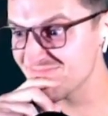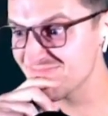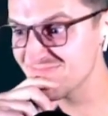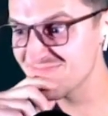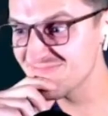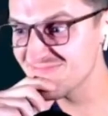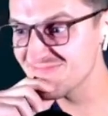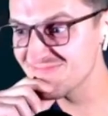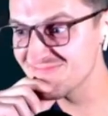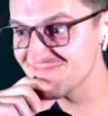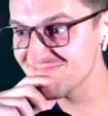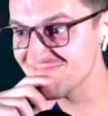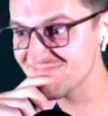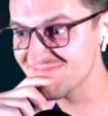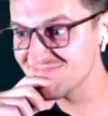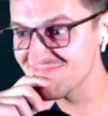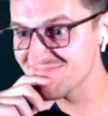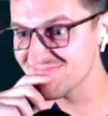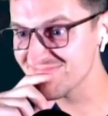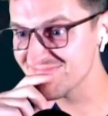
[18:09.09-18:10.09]
It took me
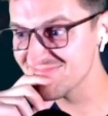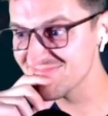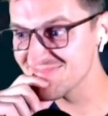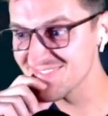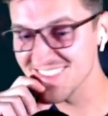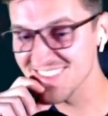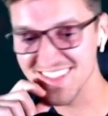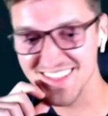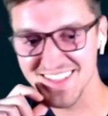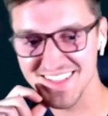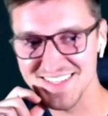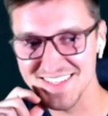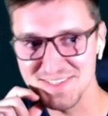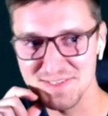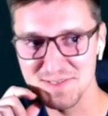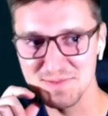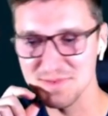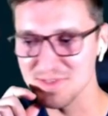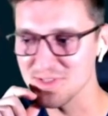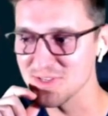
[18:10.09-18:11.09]
5
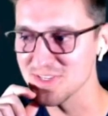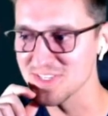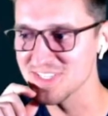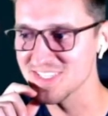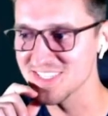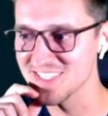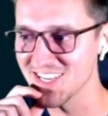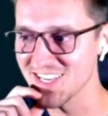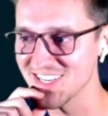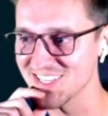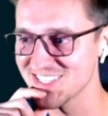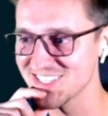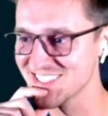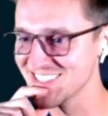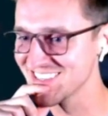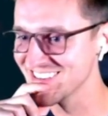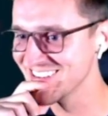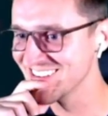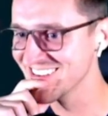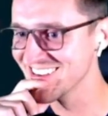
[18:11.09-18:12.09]
Pokeballs earlier in the run to
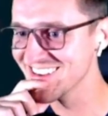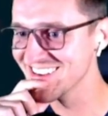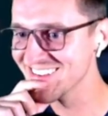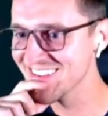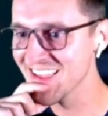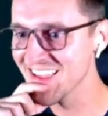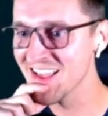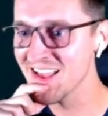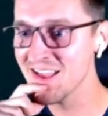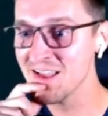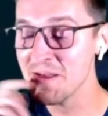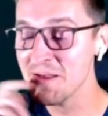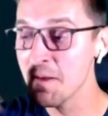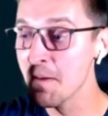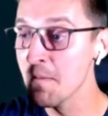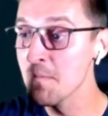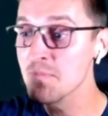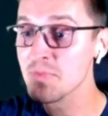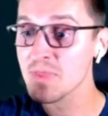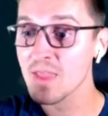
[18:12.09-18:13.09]
catch a single
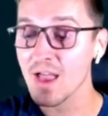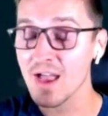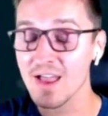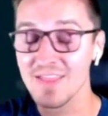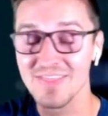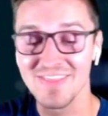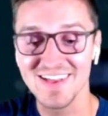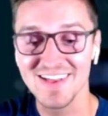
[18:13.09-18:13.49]
Scatterbug.